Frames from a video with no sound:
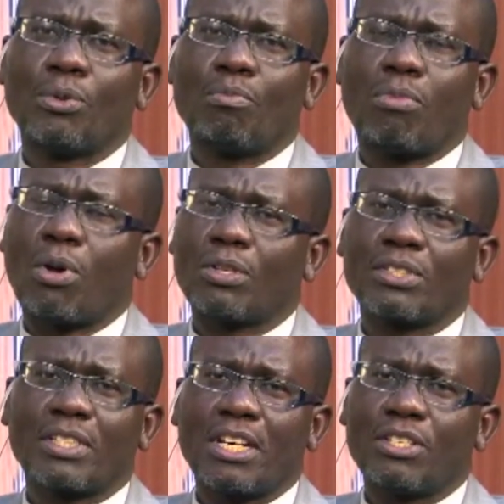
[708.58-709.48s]
Paul
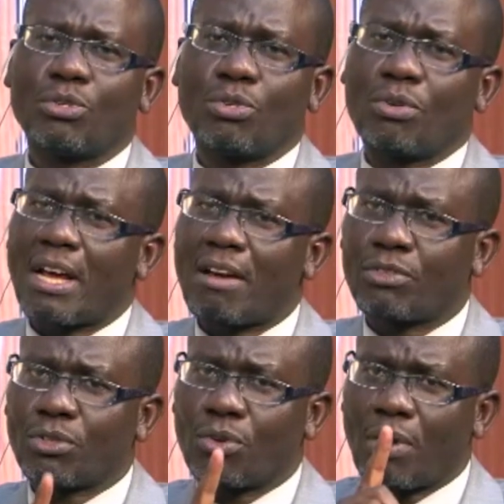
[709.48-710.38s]
says you don't have
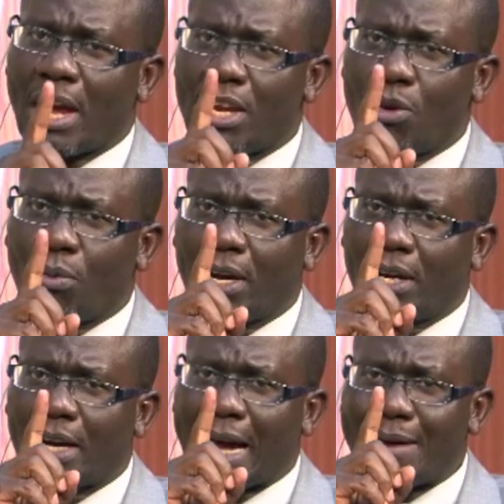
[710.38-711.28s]
to go
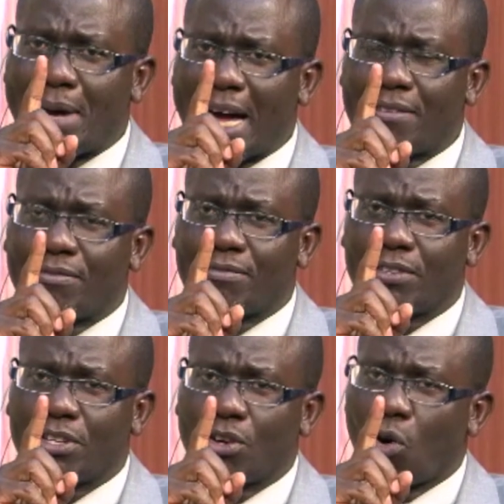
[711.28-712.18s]
anywhere above
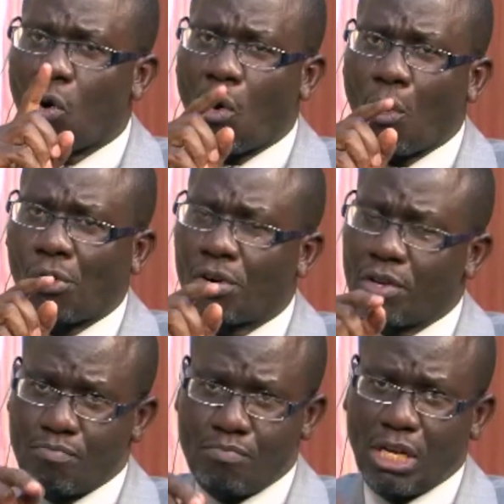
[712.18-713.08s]
or
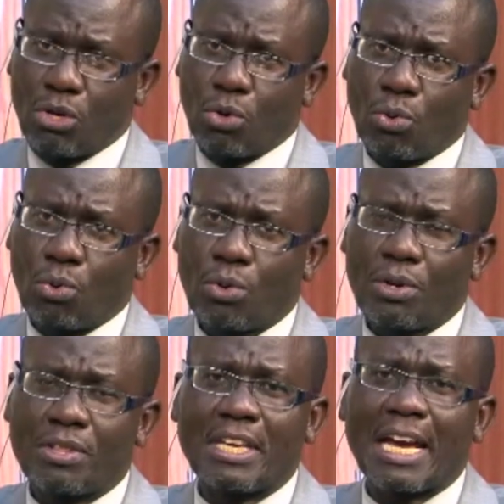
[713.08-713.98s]
below
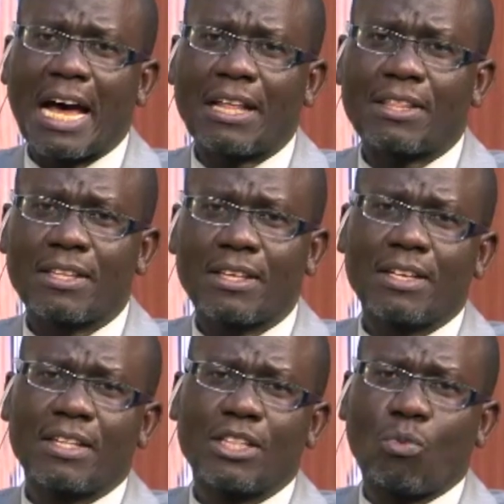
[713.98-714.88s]
the earth.
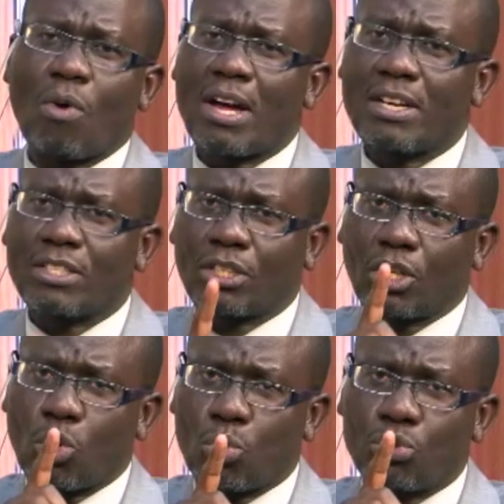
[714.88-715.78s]
The word is
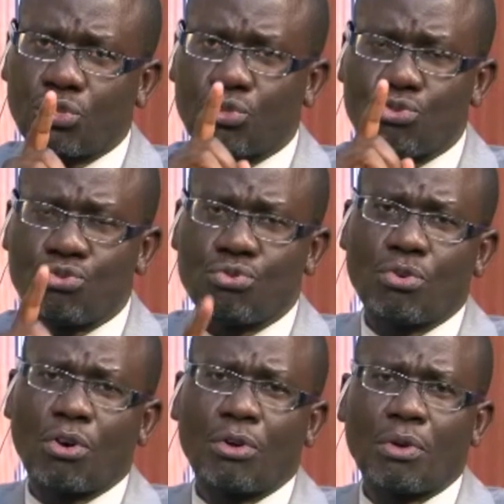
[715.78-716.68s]
close to
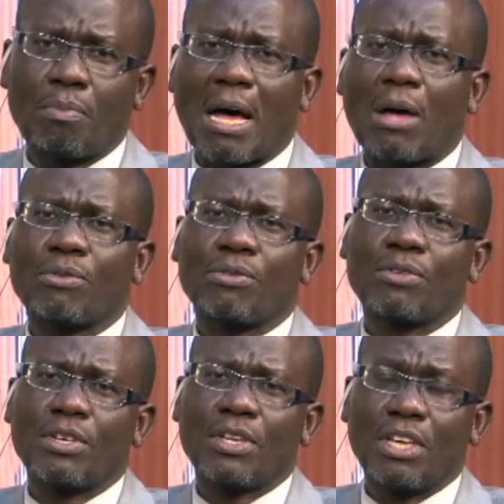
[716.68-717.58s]
you on your mouth.
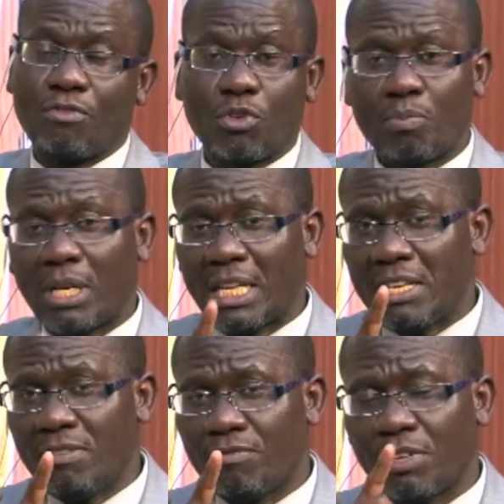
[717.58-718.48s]
If you
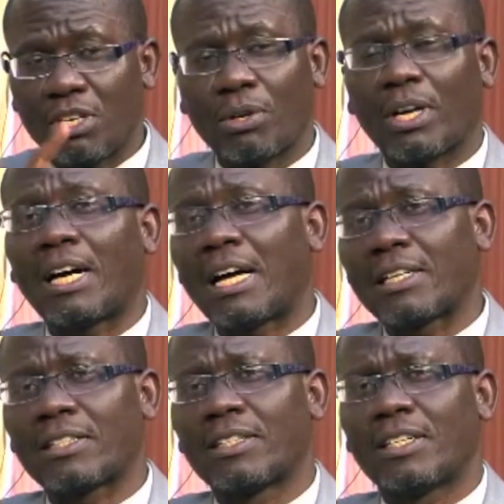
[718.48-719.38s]
believe in your
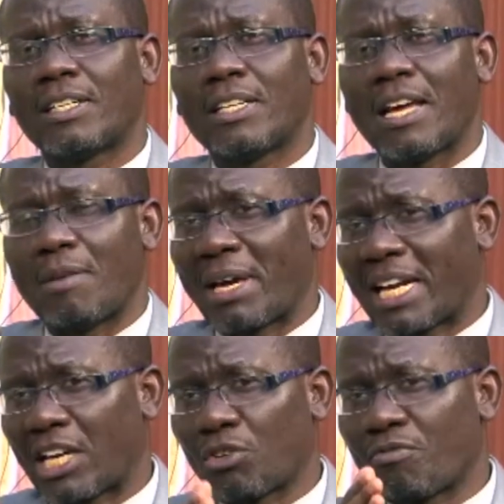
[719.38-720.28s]
heart and
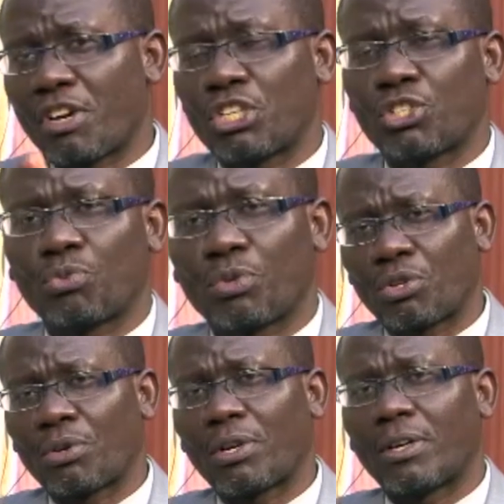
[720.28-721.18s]
make a confession
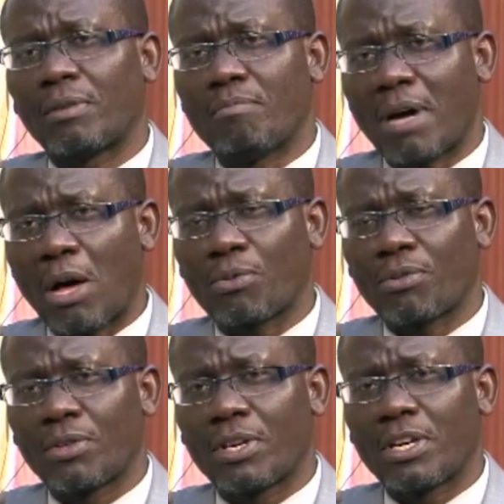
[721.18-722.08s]
your
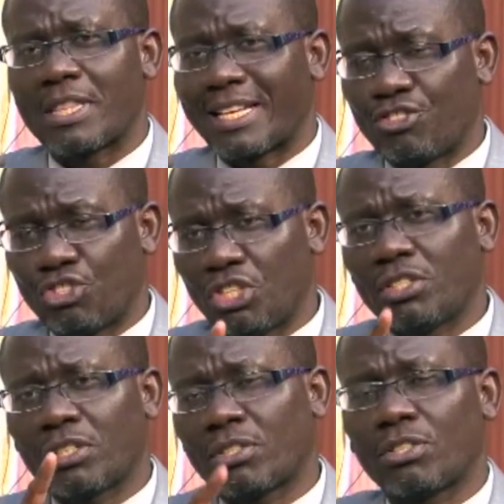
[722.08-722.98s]
mouth that
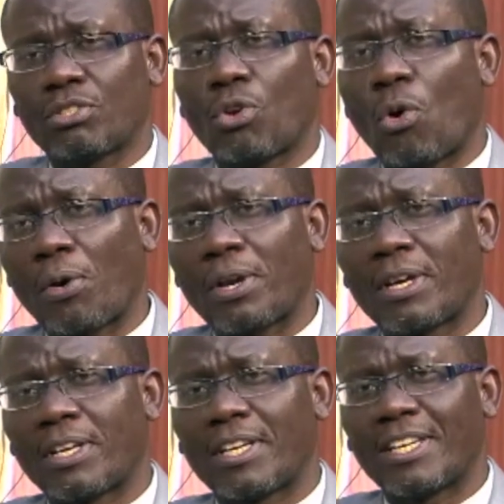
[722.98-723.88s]
Jesus is Lord,
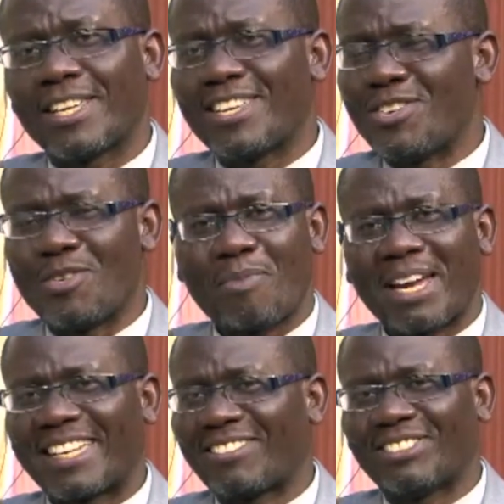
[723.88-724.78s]
you
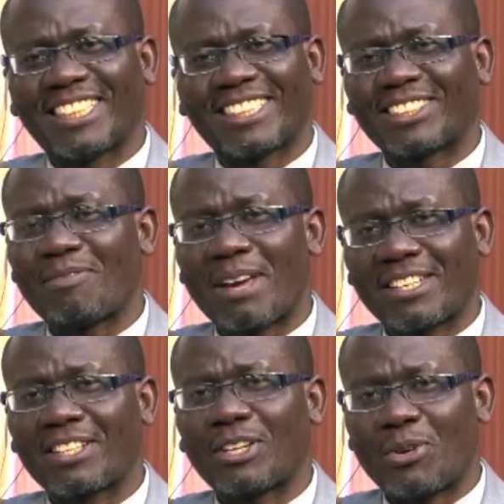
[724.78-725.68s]
may have just met
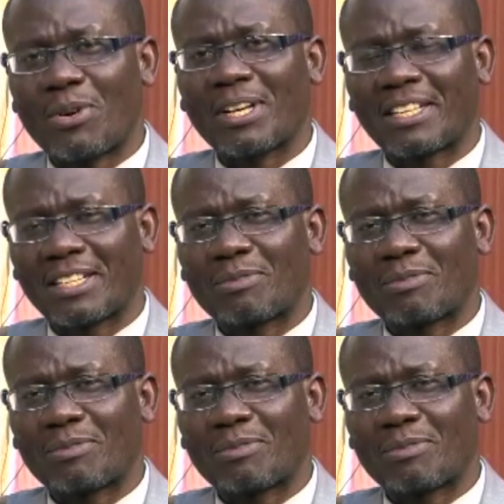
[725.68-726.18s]
the Lord at that